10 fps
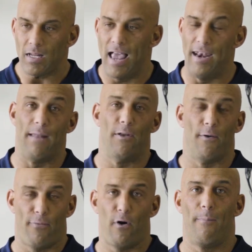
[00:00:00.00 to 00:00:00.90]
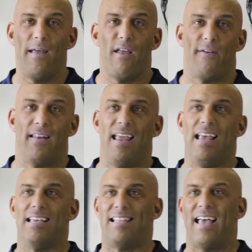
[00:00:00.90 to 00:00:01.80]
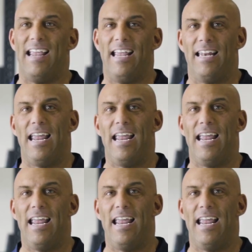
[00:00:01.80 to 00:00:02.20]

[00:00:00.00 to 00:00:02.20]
And the further benefit is that it